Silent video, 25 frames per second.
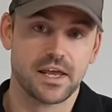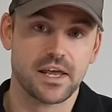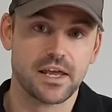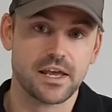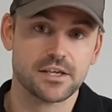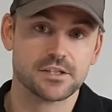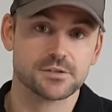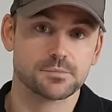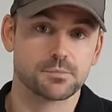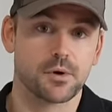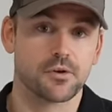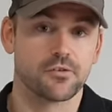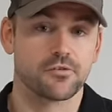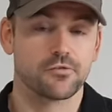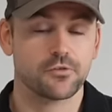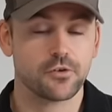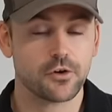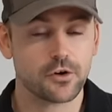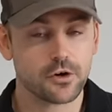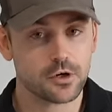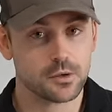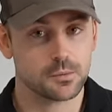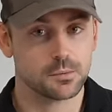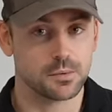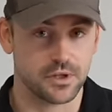days,
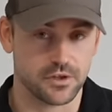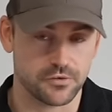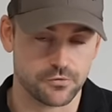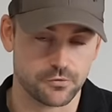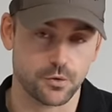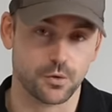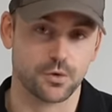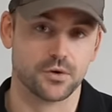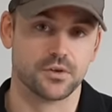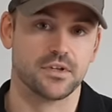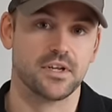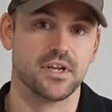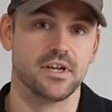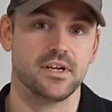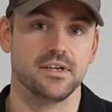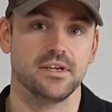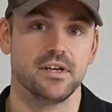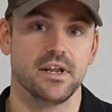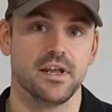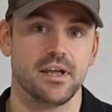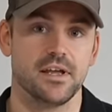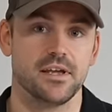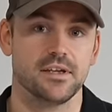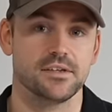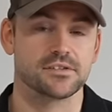preferably 14
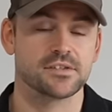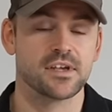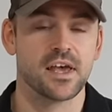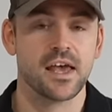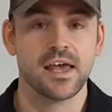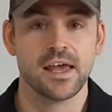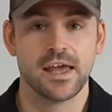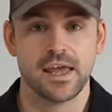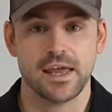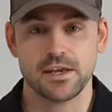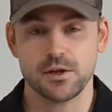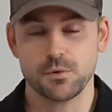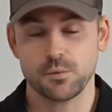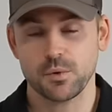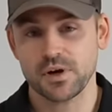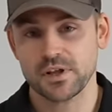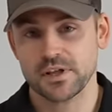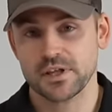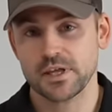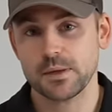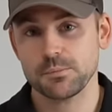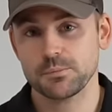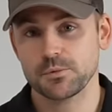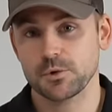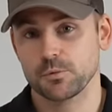days. And you want
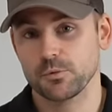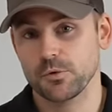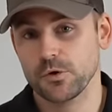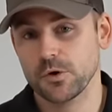to keep the